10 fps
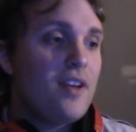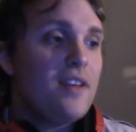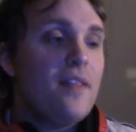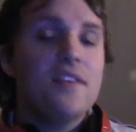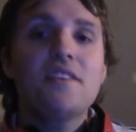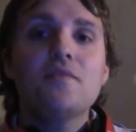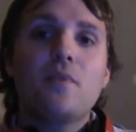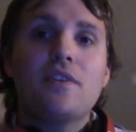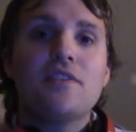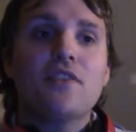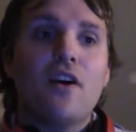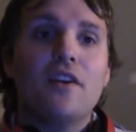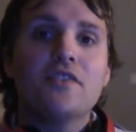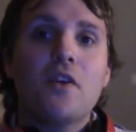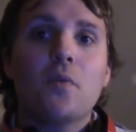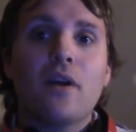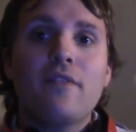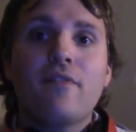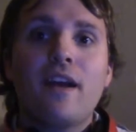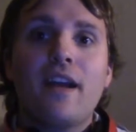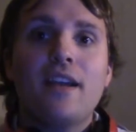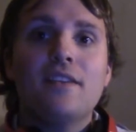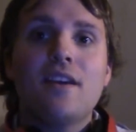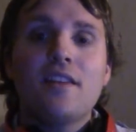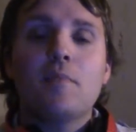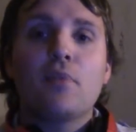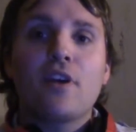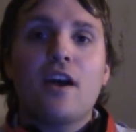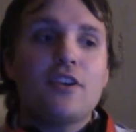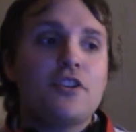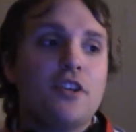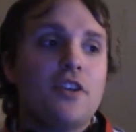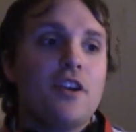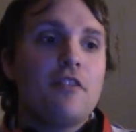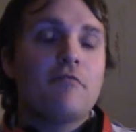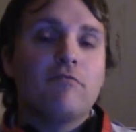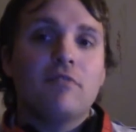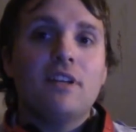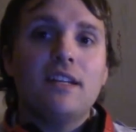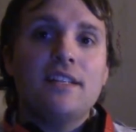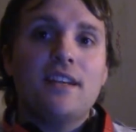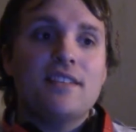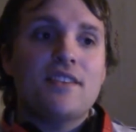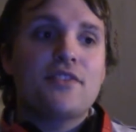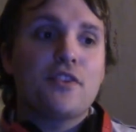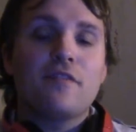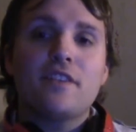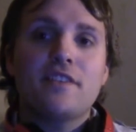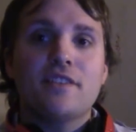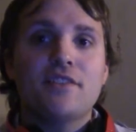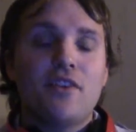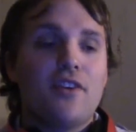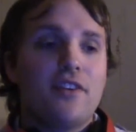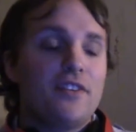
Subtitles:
Now this is one of the songs where I find the percussion really does a service to the song.